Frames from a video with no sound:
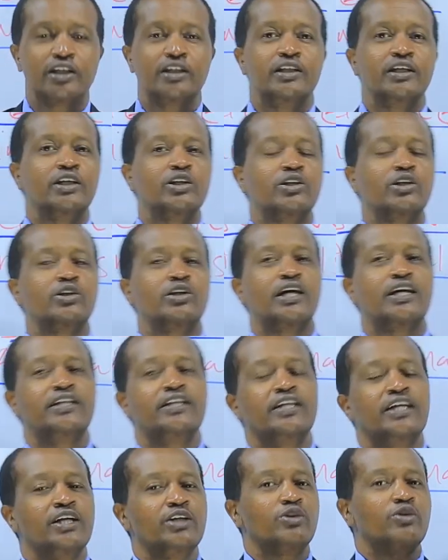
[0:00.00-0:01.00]
Then at
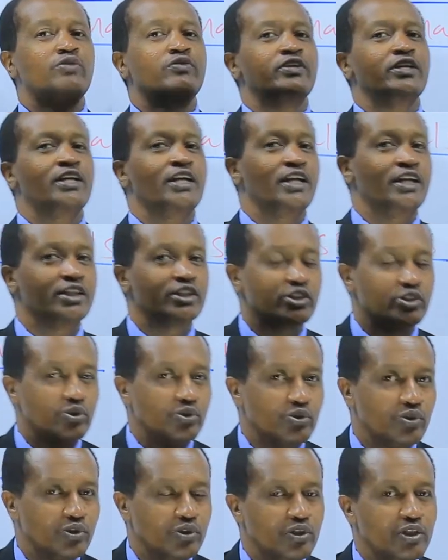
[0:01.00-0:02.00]
the end of the
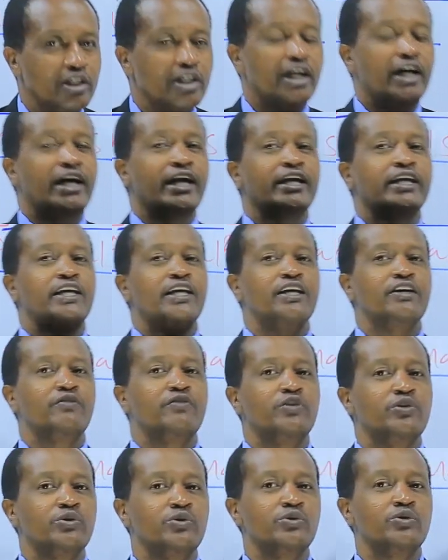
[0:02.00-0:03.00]
lesson, I
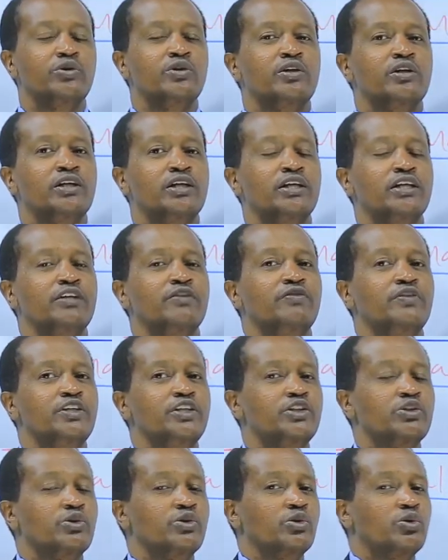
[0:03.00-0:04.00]
gave you
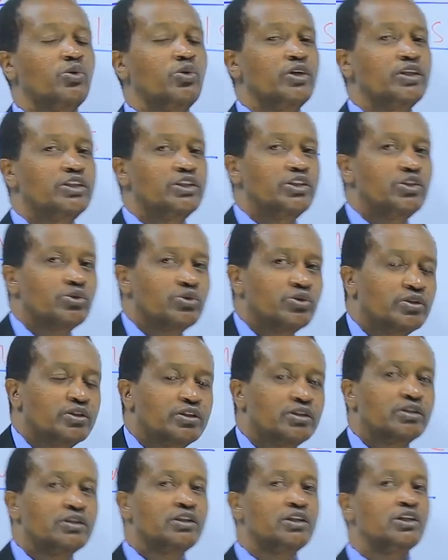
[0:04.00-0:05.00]
revision
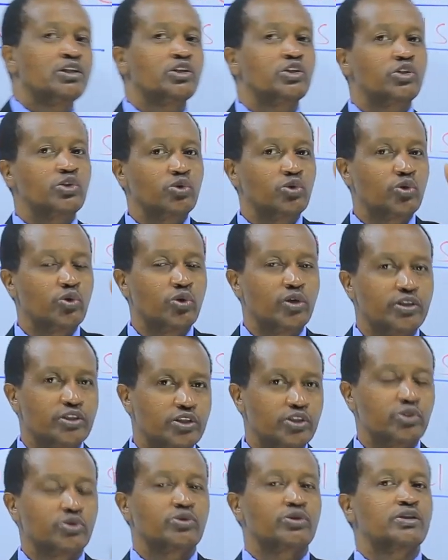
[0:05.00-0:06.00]
questions, two
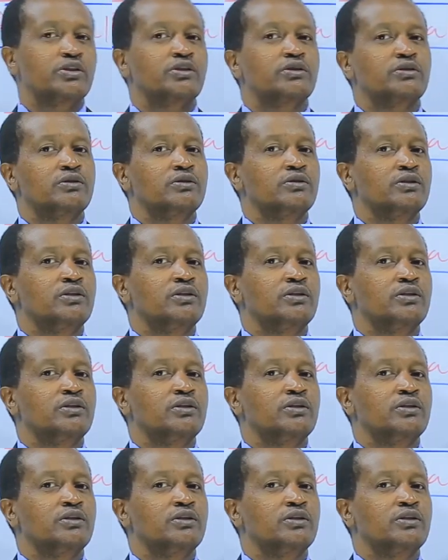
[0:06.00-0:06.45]
questions.